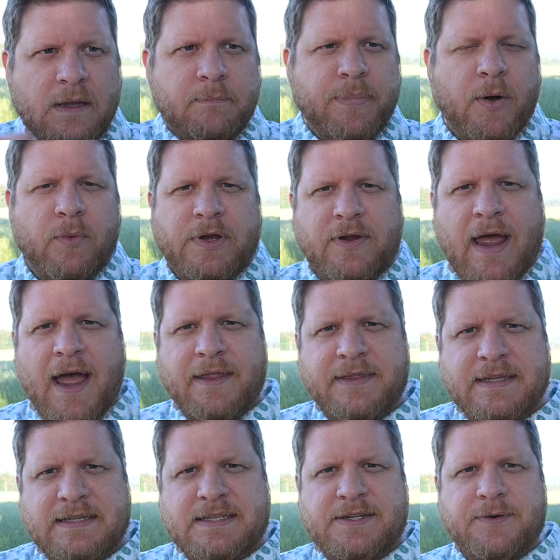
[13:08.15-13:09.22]
But when you add
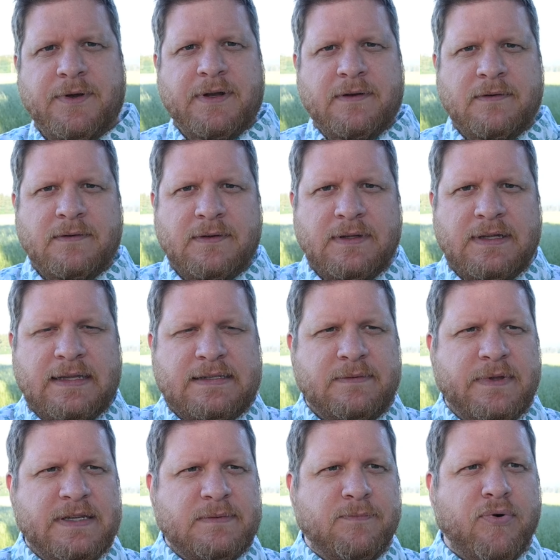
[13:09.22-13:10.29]
this to it,
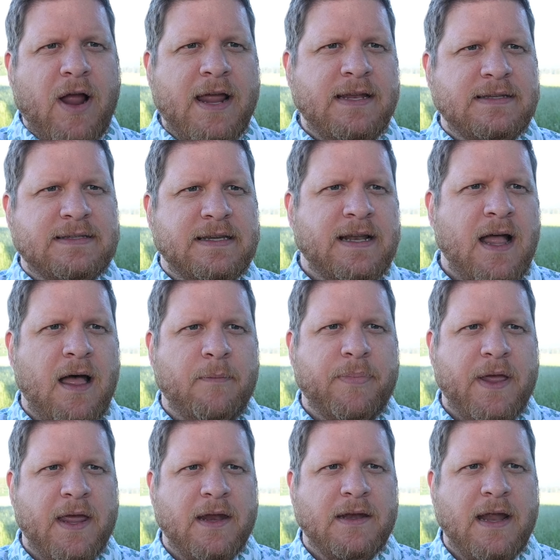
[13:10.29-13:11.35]
this brightens it up
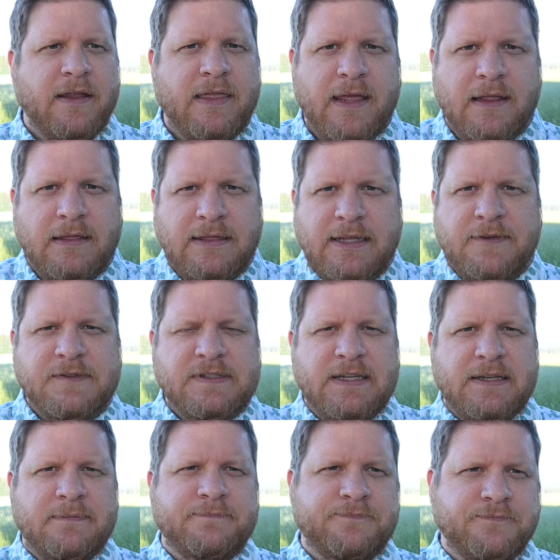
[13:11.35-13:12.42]
and I think lifts
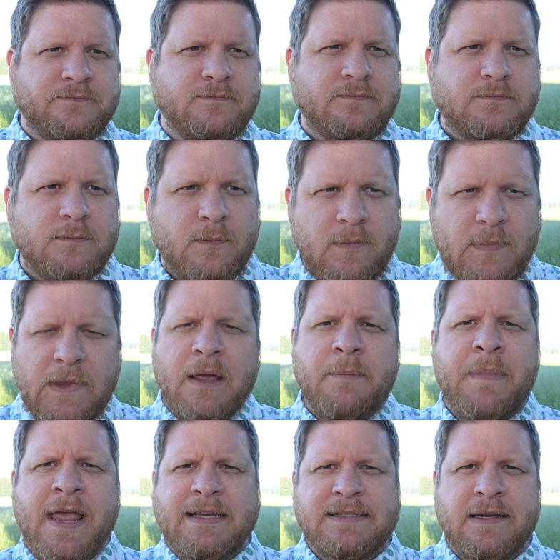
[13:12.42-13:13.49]
it and
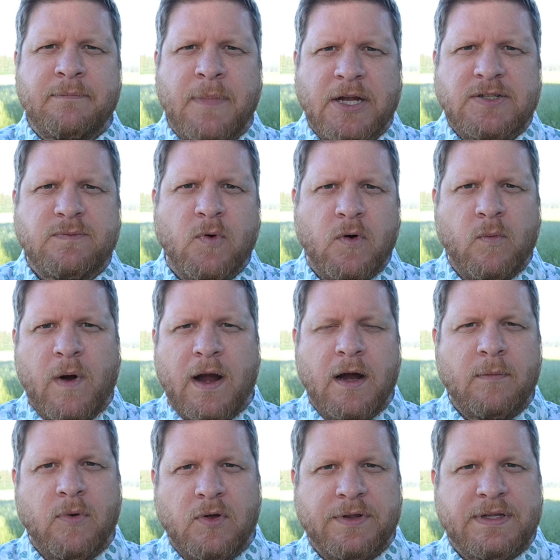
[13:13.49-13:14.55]
makes it much more
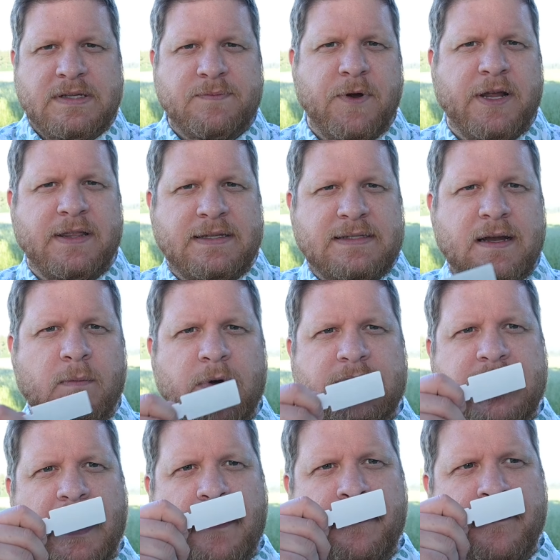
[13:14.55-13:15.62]
wearable in the spring and the
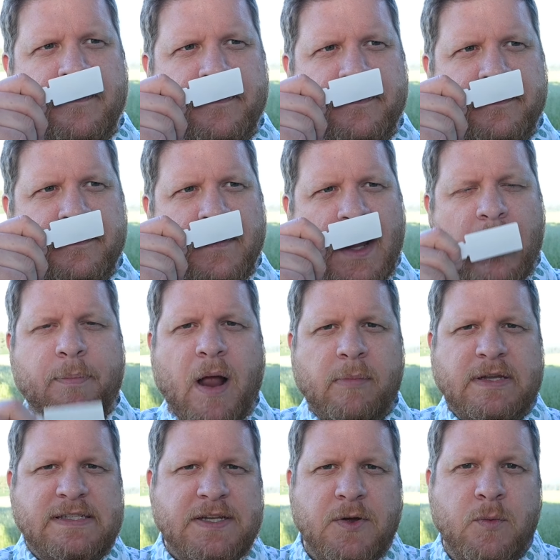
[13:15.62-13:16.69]
summertime. I
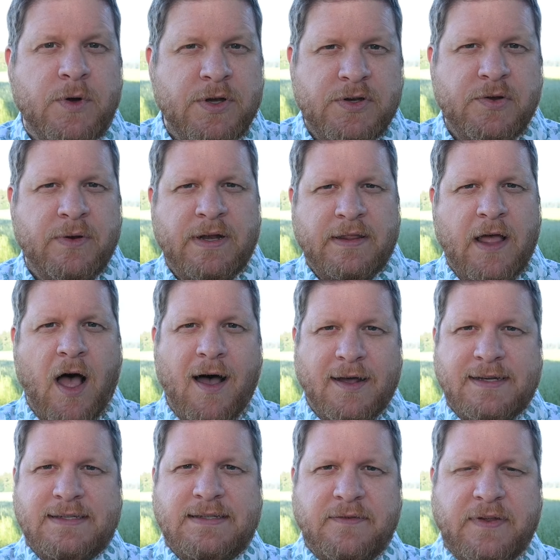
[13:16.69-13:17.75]
probably still wouldn't do it in the
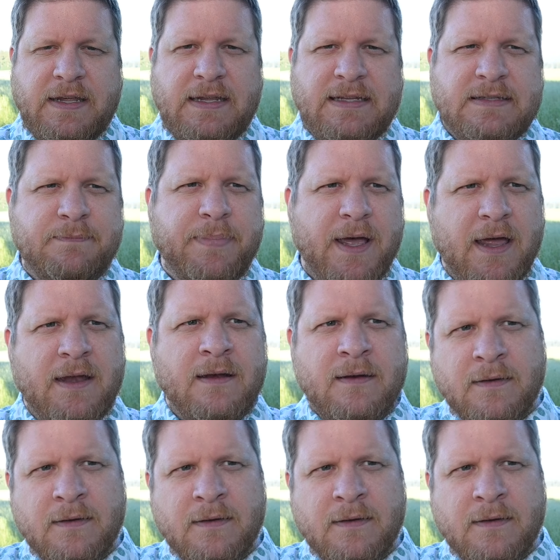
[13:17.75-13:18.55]
hottest of heats, but